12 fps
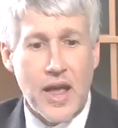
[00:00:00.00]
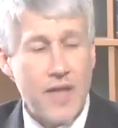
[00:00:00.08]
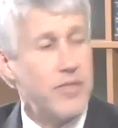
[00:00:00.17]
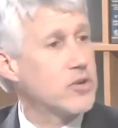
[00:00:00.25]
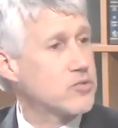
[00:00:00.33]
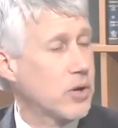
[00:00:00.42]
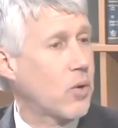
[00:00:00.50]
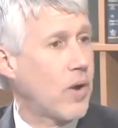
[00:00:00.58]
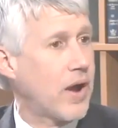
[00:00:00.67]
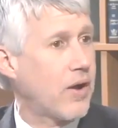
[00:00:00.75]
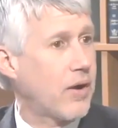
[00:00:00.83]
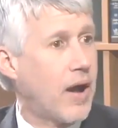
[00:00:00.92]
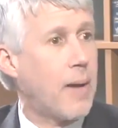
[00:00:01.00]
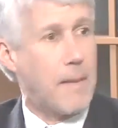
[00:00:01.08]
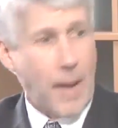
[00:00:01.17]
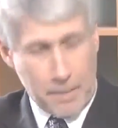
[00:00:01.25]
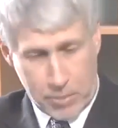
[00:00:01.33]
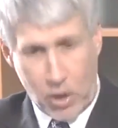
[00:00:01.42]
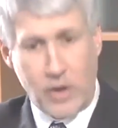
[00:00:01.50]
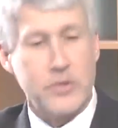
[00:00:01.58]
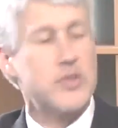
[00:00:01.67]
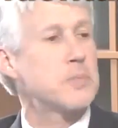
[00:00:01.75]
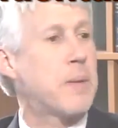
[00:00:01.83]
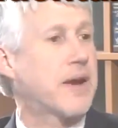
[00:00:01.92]
and those require a
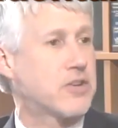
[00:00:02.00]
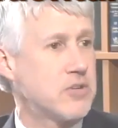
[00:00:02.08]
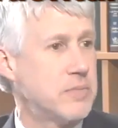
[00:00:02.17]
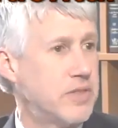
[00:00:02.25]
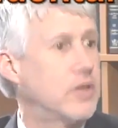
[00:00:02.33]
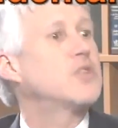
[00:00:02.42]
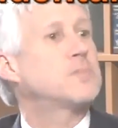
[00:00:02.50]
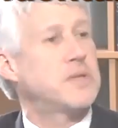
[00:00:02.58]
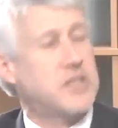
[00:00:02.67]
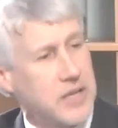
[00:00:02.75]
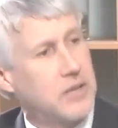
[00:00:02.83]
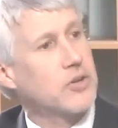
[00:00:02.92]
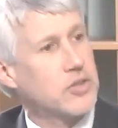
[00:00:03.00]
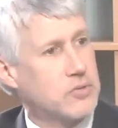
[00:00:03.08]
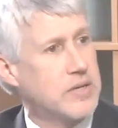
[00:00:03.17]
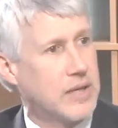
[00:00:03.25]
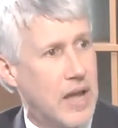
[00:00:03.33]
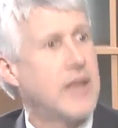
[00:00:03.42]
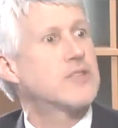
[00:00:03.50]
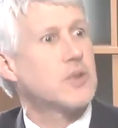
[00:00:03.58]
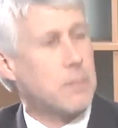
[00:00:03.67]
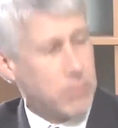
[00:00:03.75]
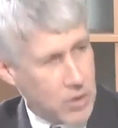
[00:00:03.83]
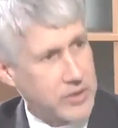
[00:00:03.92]
broader spectrum. And those particular 3 lights
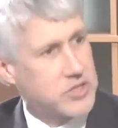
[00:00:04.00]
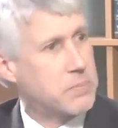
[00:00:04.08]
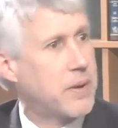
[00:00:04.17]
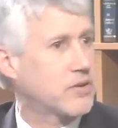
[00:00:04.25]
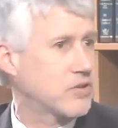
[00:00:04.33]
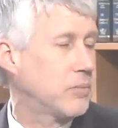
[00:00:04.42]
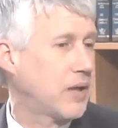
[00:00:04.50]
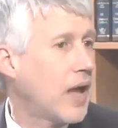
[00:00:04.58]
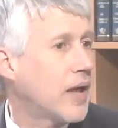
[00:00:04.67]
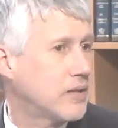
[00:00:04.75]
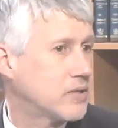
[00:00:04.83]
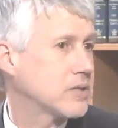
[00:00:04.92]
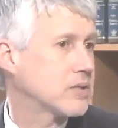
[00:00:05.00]
are broad spectrum lights.